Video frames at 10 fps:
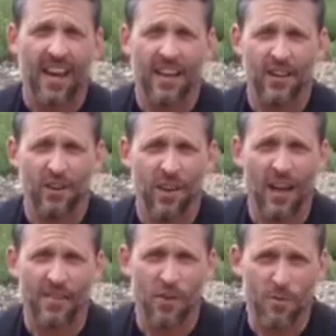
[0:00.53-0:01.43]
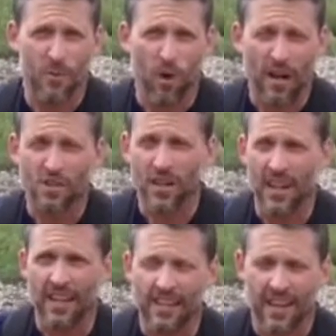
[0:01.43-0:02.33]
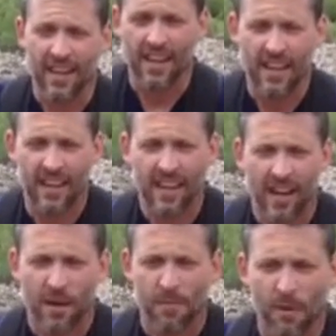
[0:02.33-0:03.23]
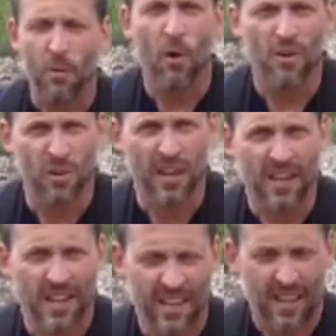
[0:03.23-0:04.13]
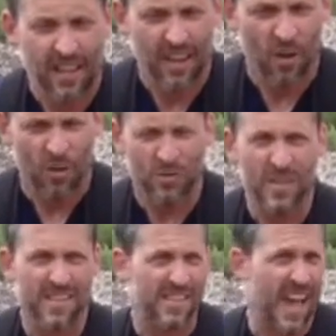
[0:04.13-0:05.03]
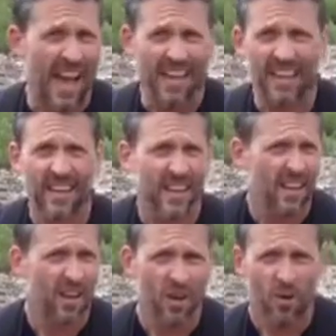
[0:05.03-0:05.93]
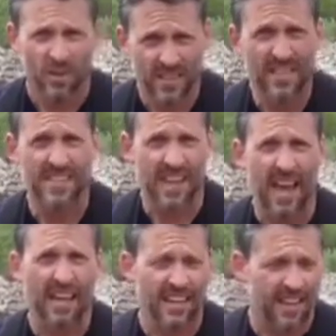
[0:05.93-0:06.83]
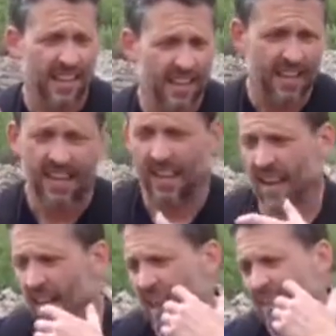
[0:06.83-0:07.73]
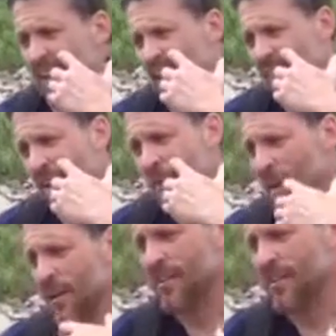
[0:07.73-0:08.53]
I know a lot of you have been watching and probably wondering, what's with his sack? What's in his sack? And I thought it'd be a good